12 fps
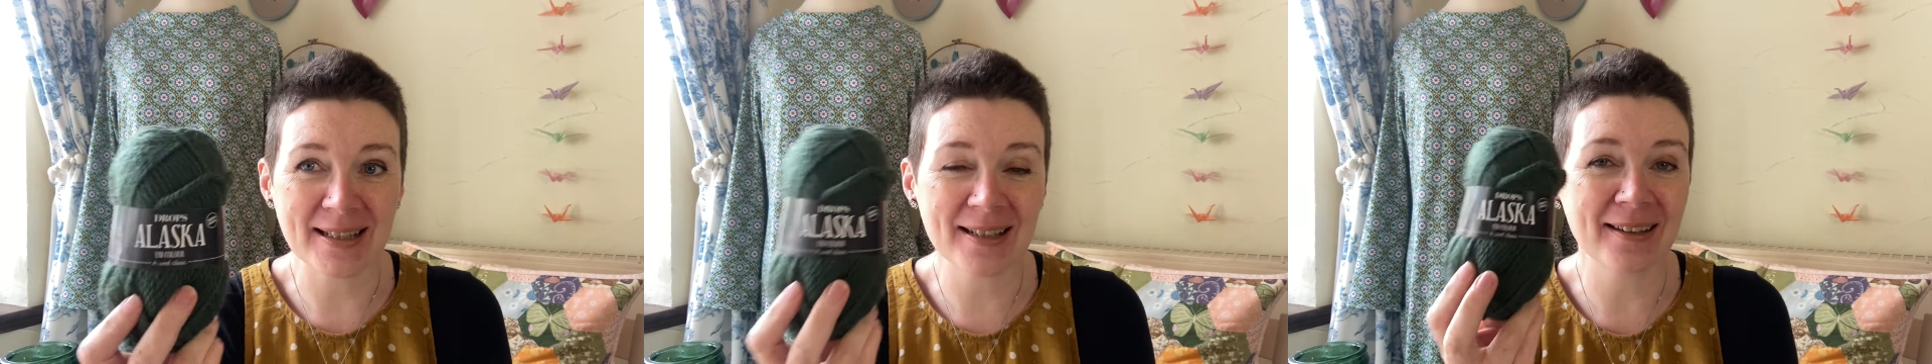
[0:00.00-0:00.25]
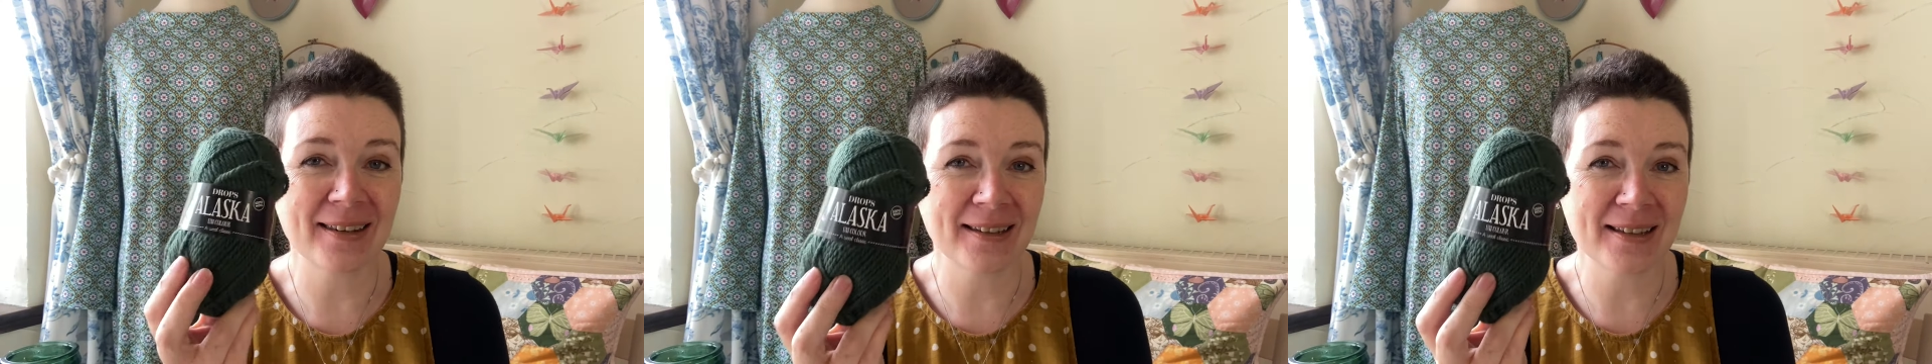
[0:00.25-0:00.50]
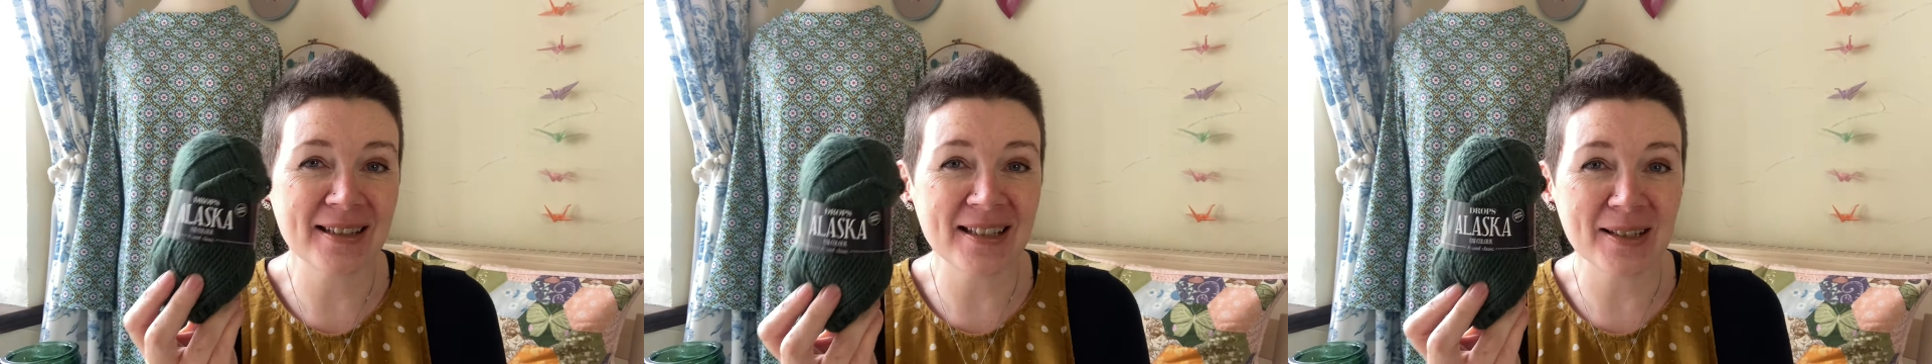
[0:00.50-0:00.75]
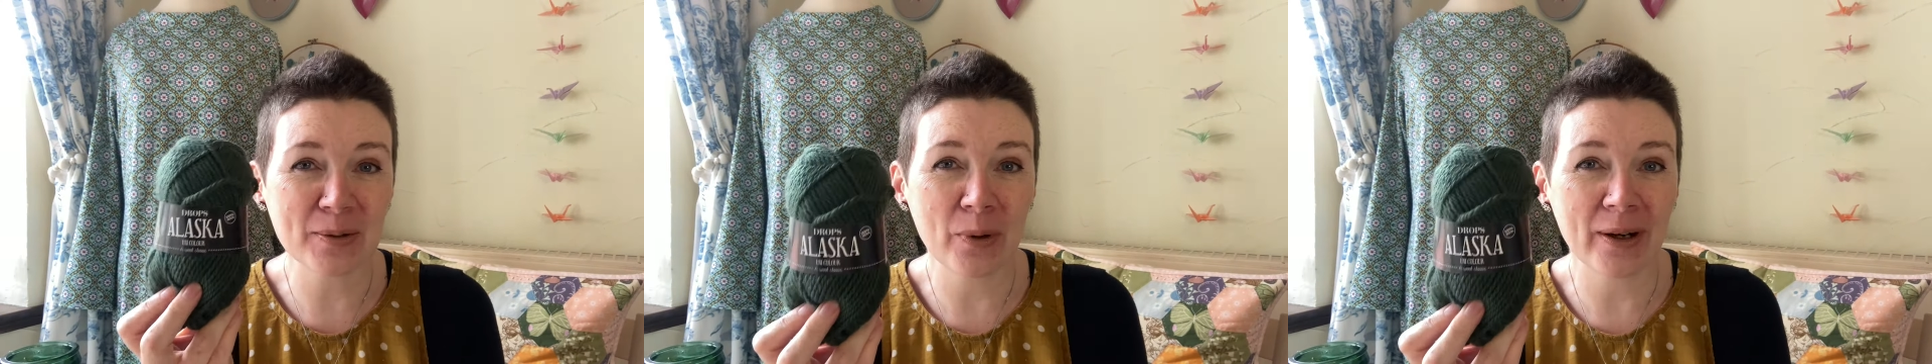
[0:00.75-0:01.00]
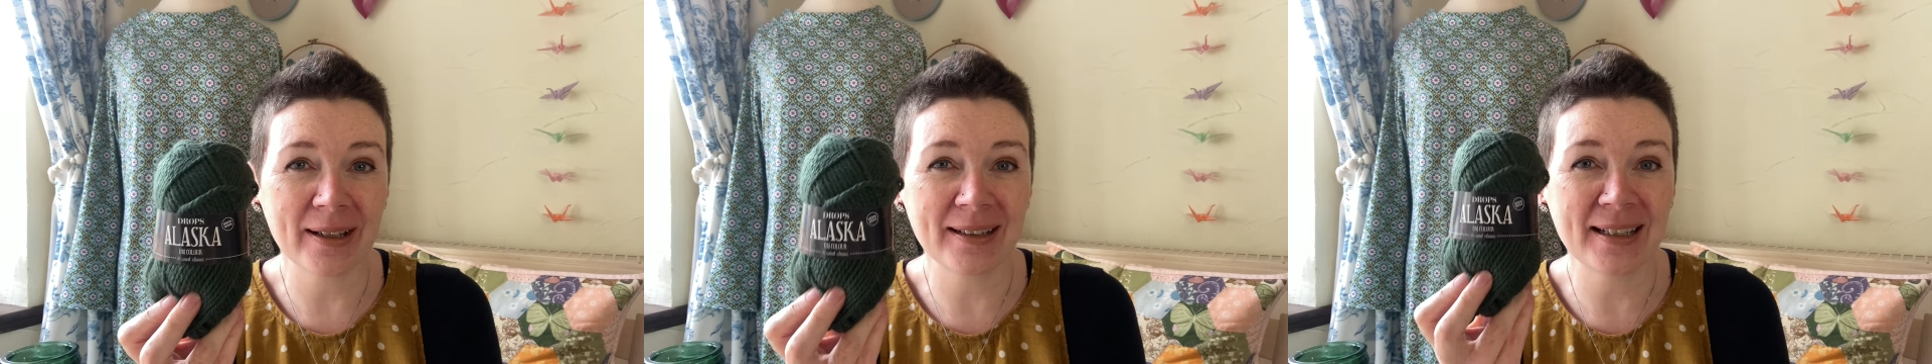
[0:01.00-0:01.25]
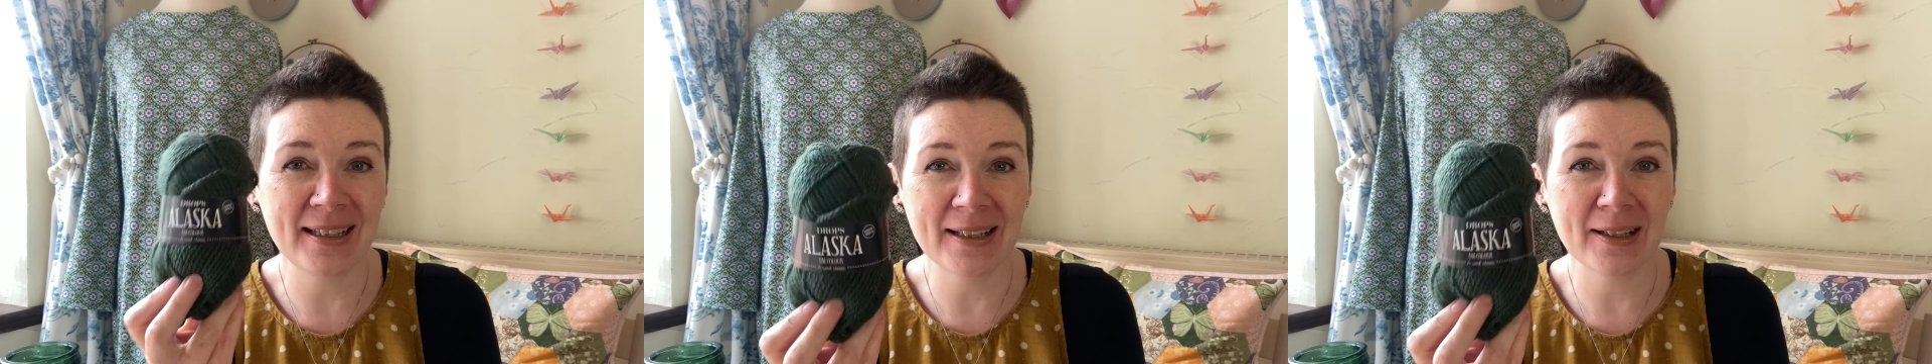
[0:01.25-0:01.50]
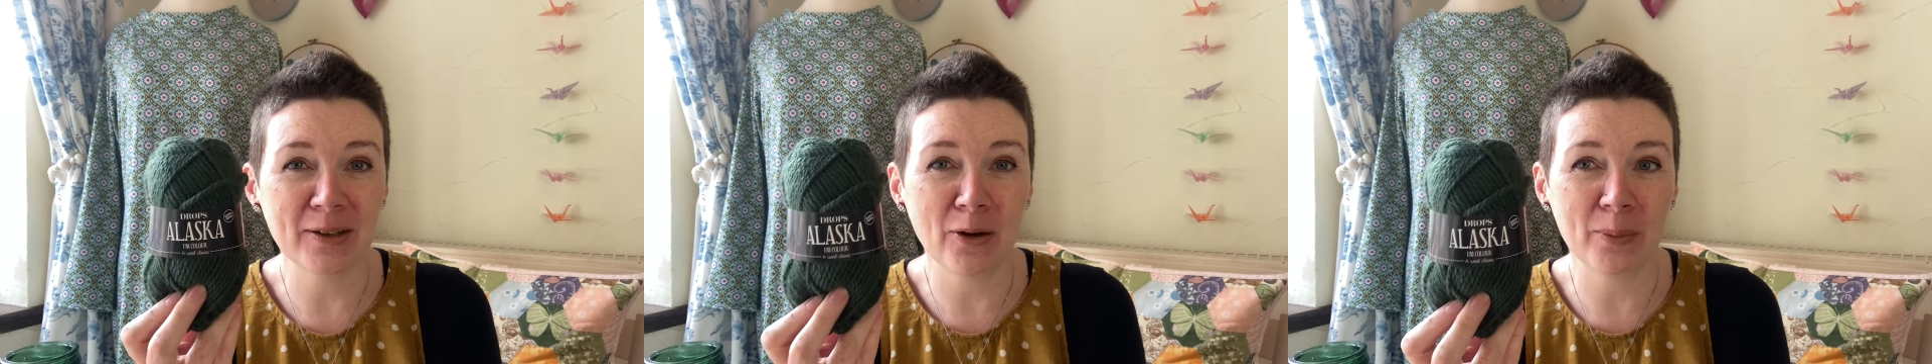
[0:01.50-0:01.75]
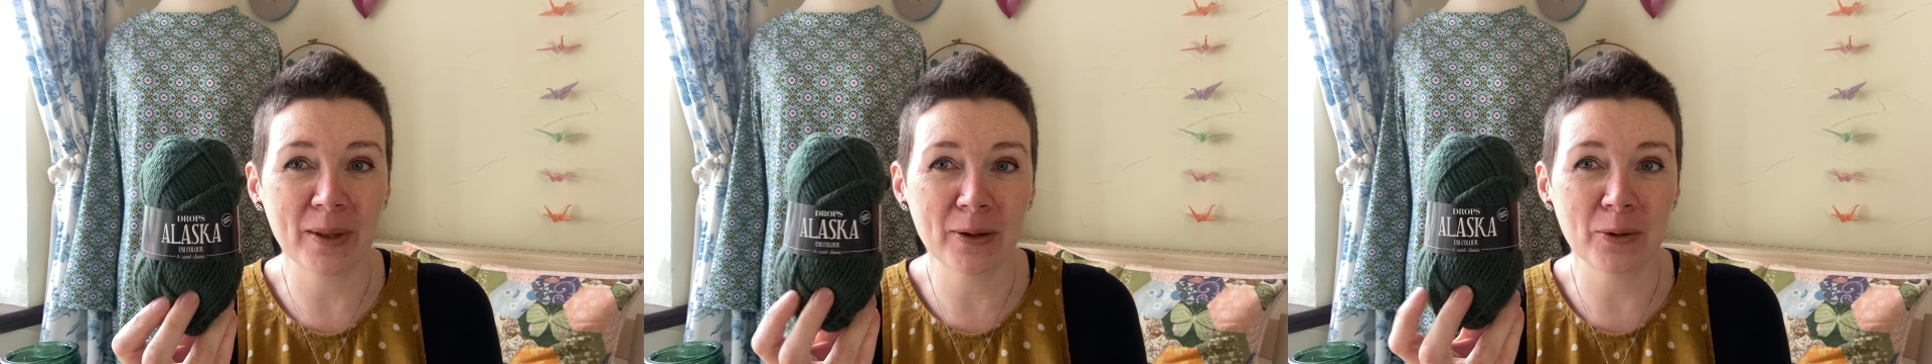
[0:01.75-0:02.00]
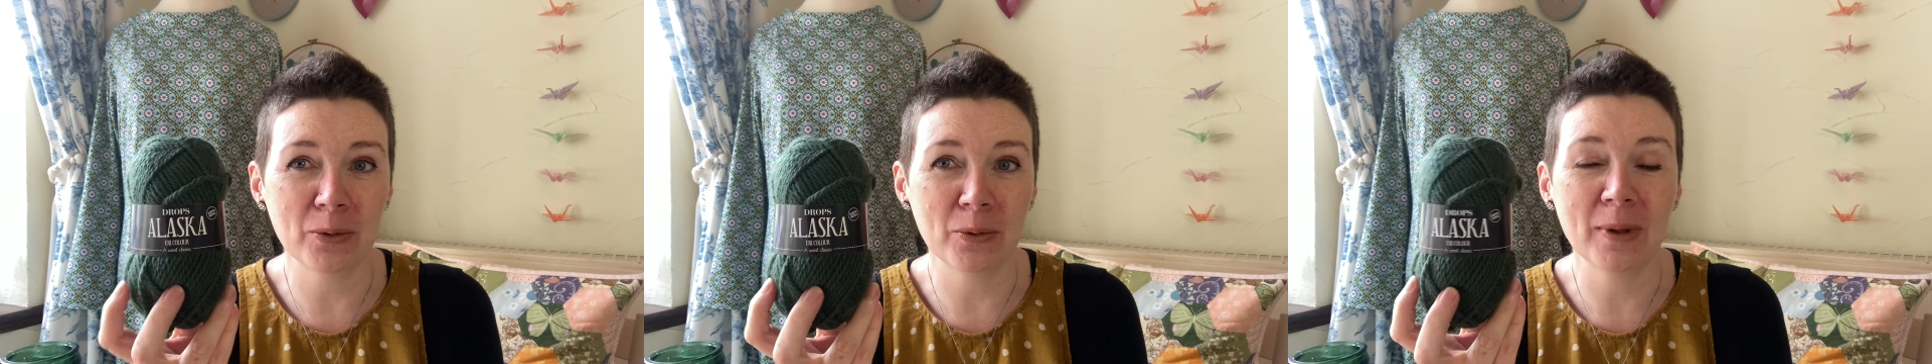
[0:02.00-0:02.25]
I think this is quite an economical